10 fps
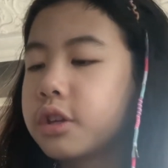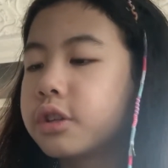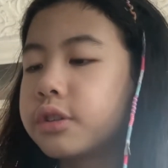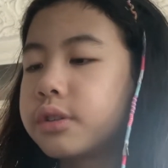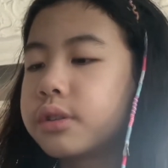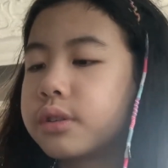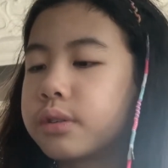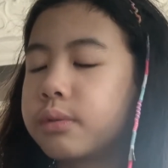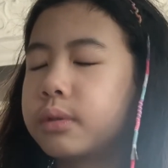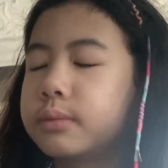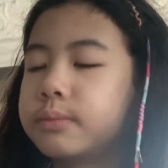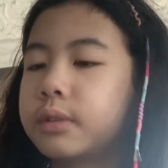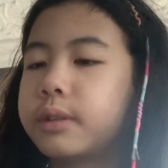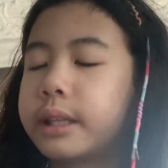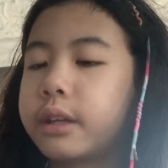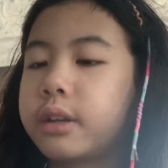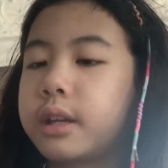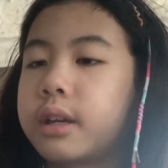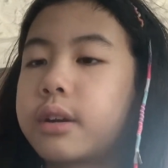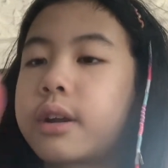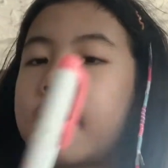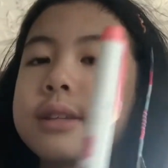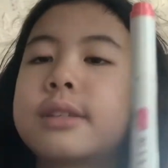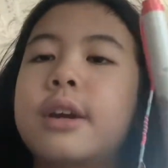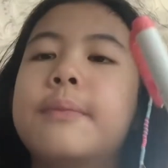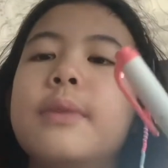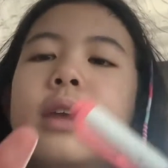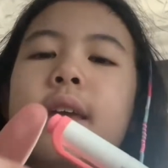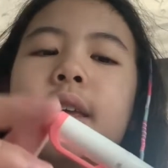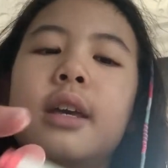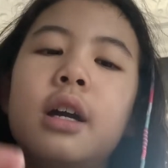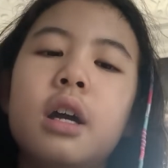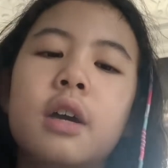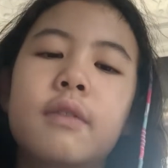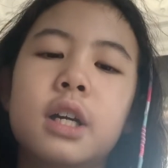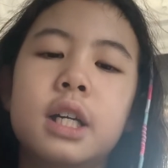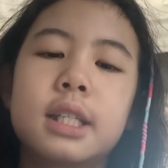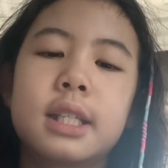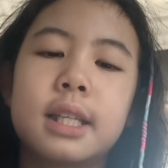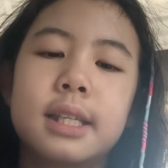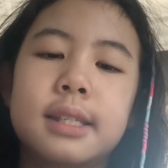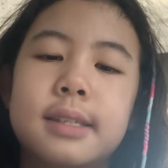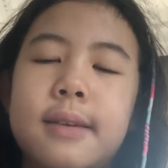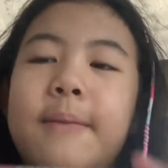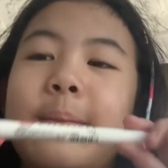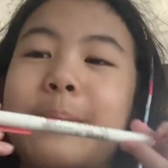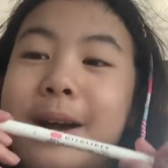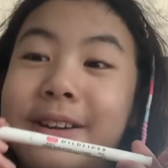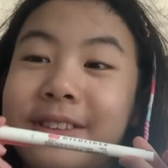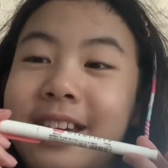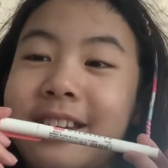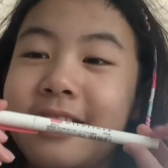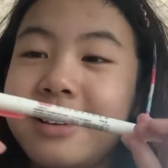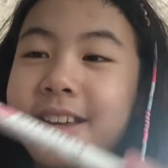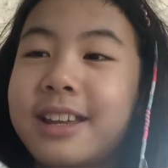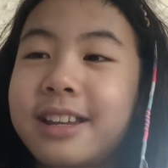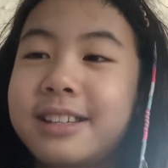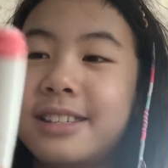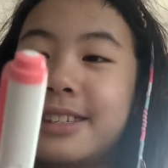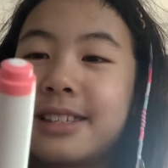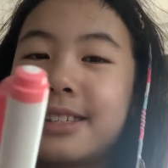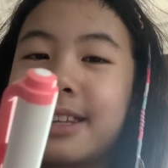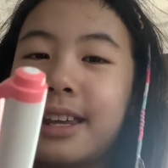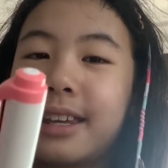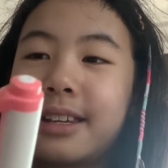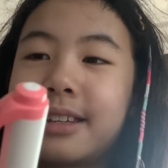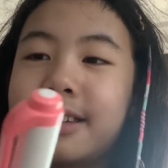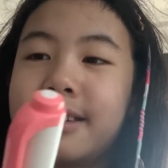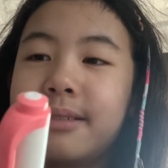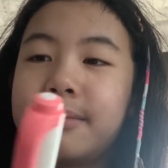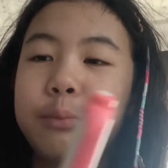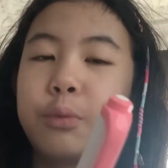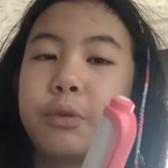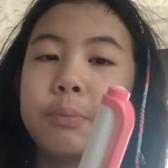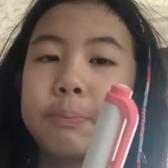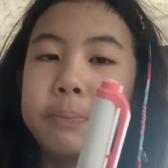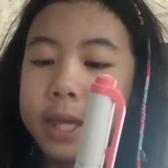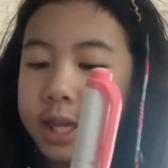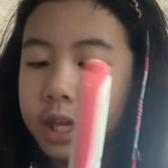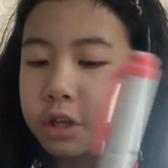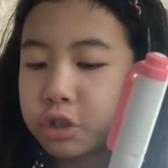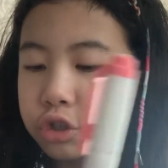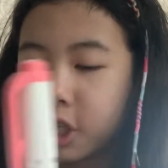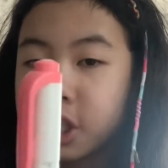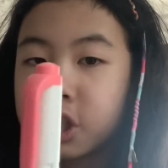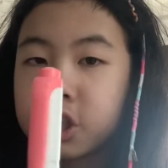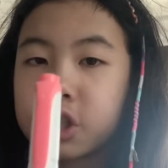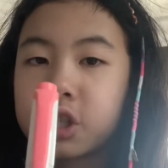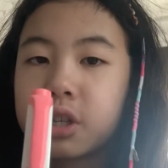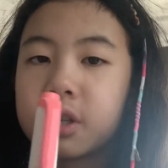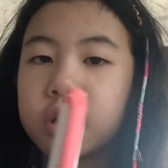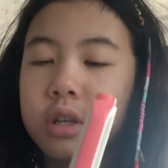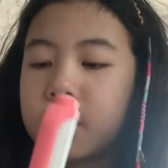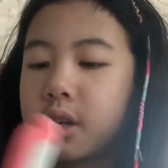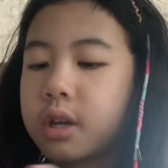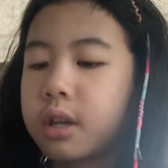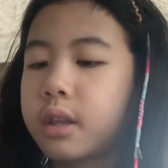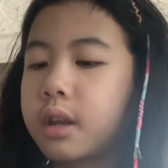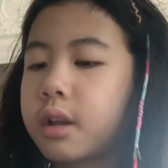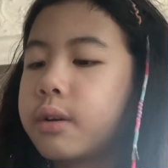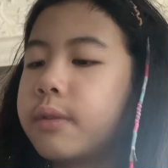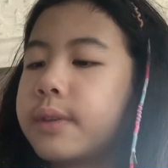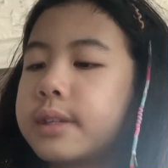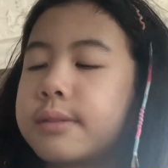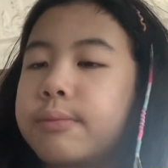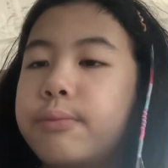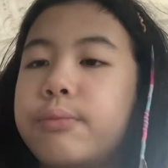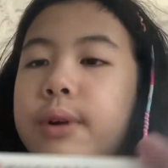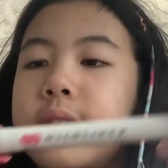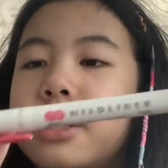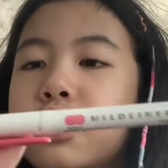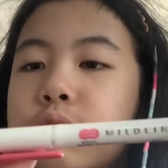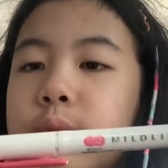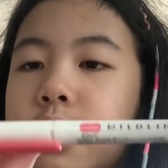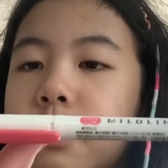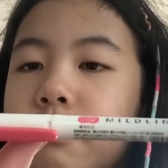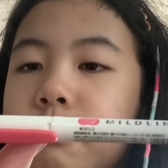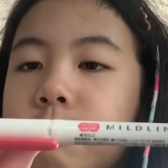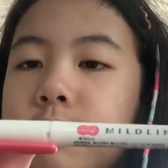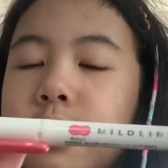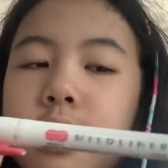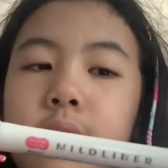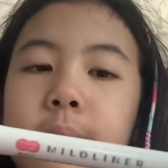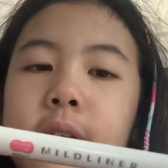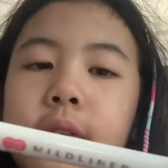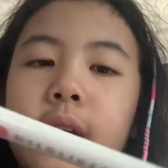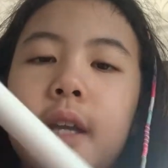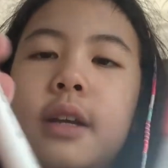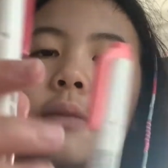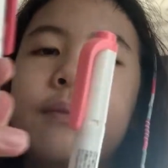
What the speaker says: So, not really unique. Okay, so here I've got this my liner. It's like more peachish. And then I got this reddish one, another my liner.